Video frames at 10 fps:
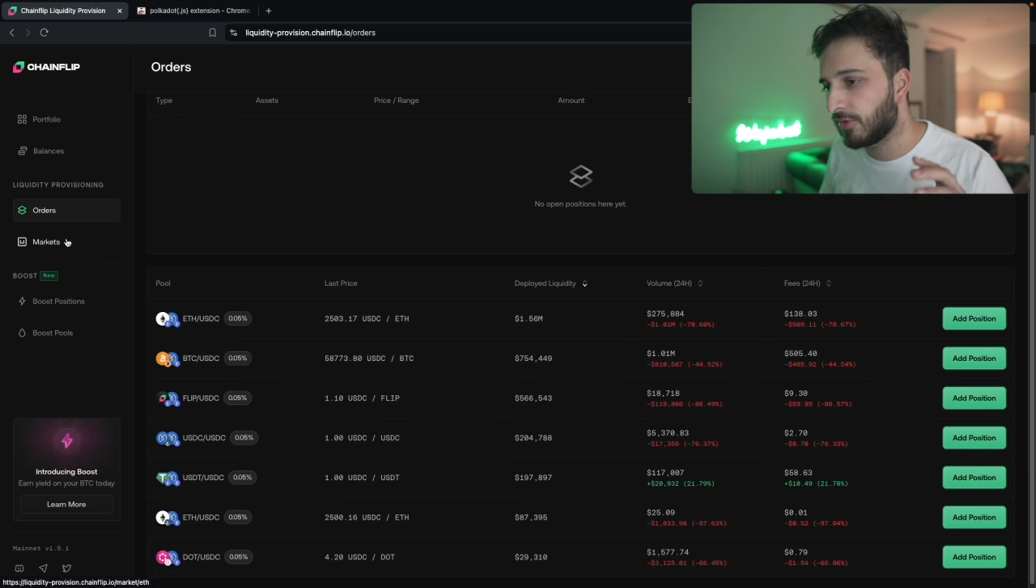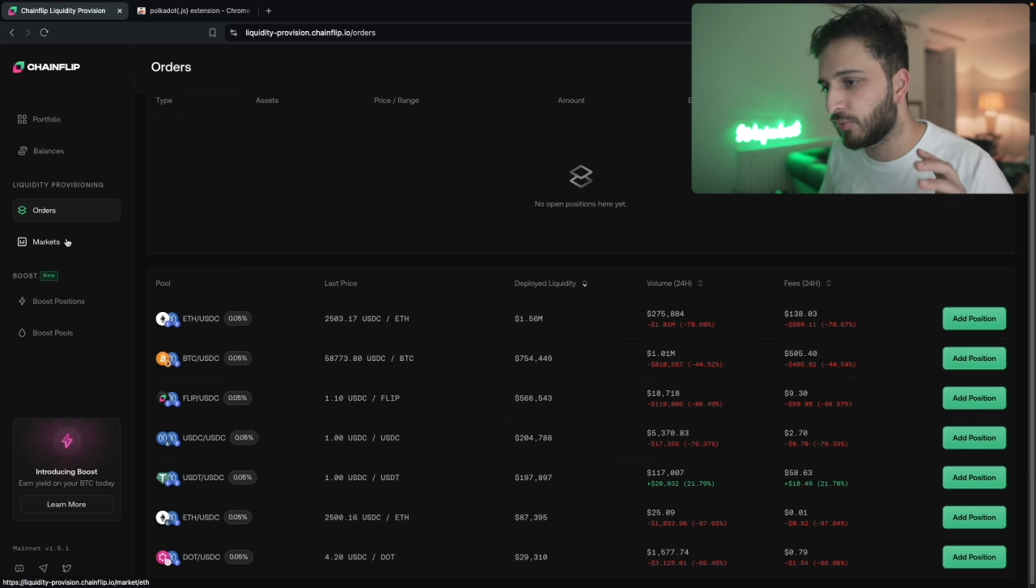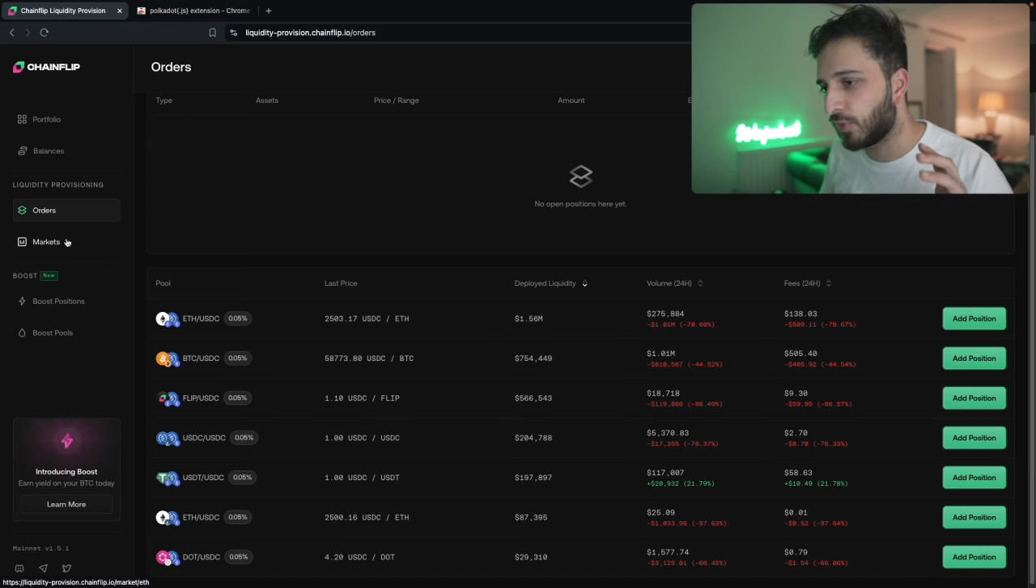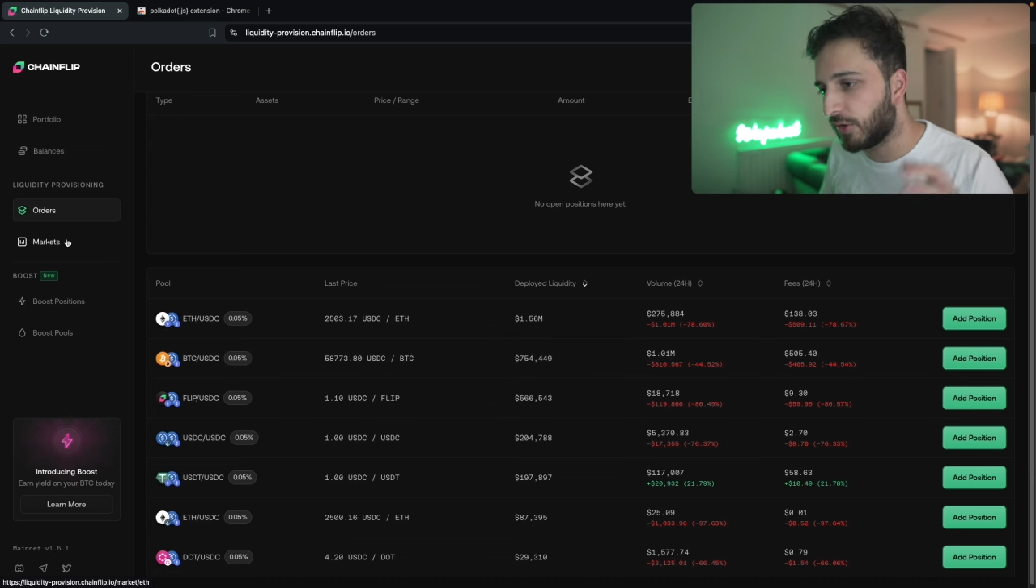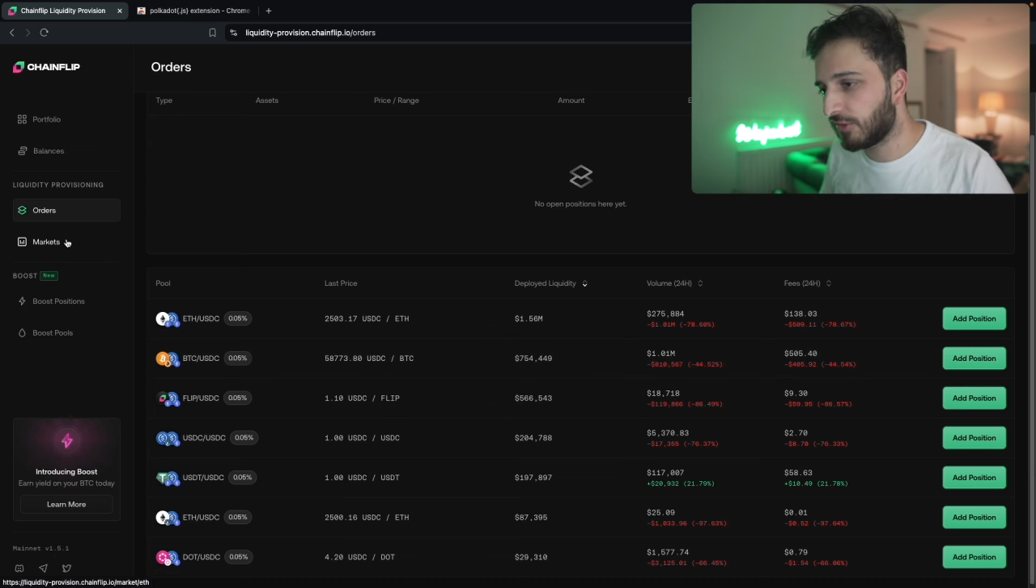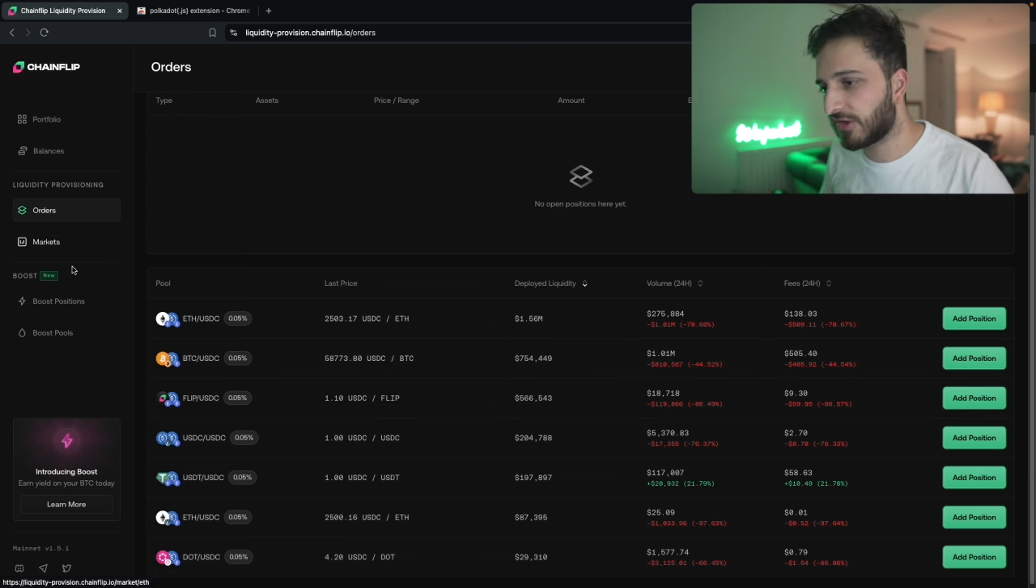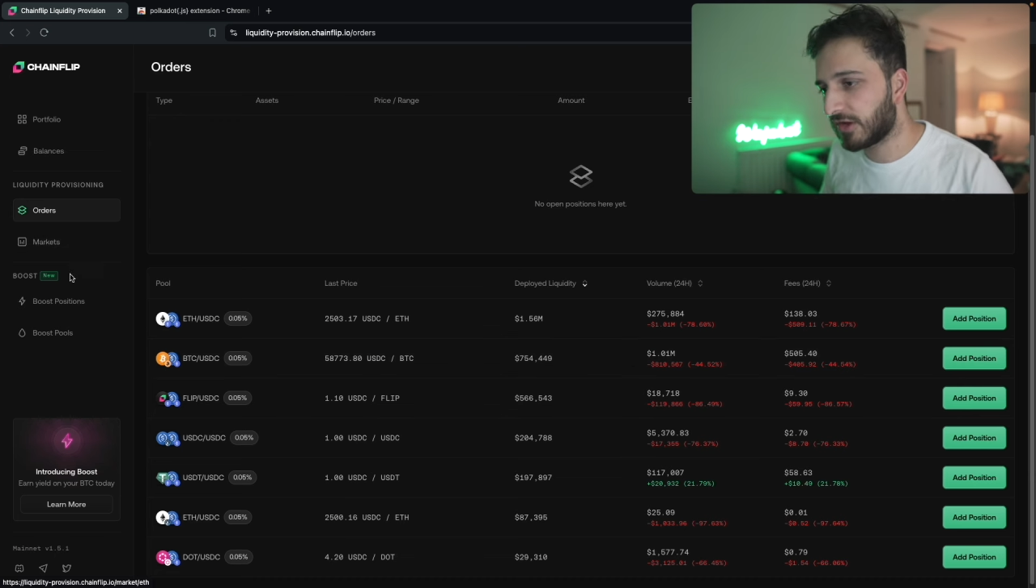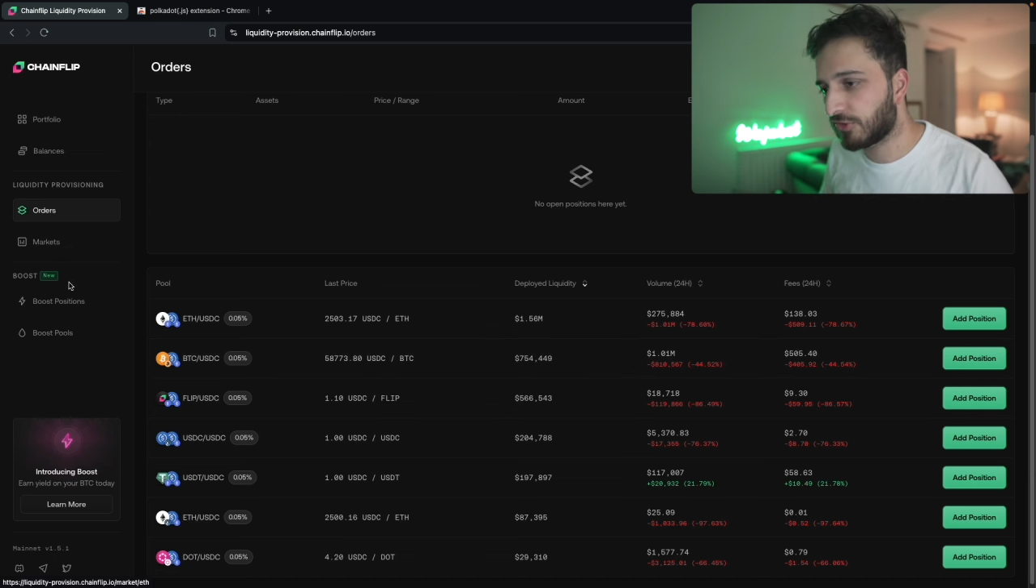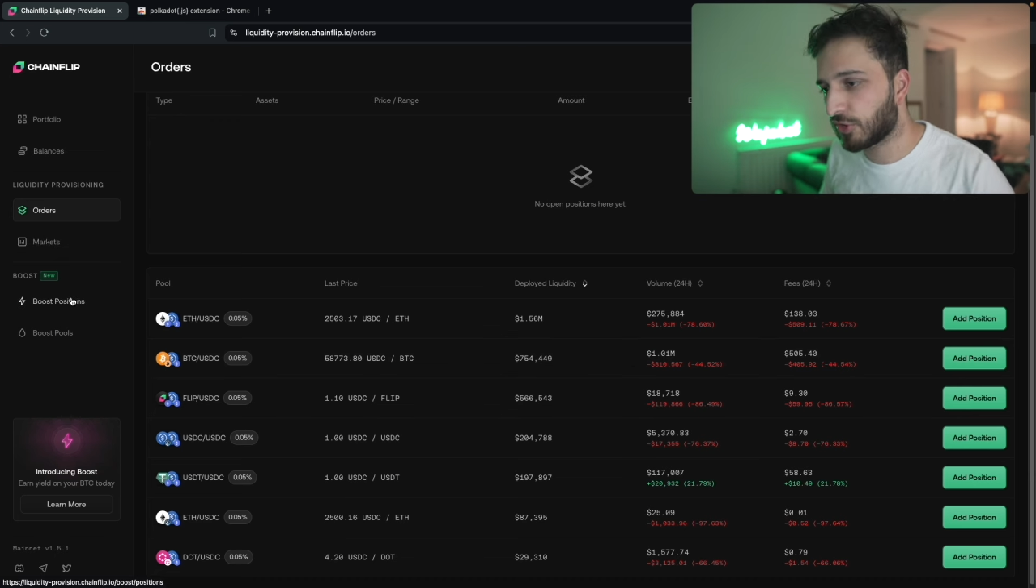We're also going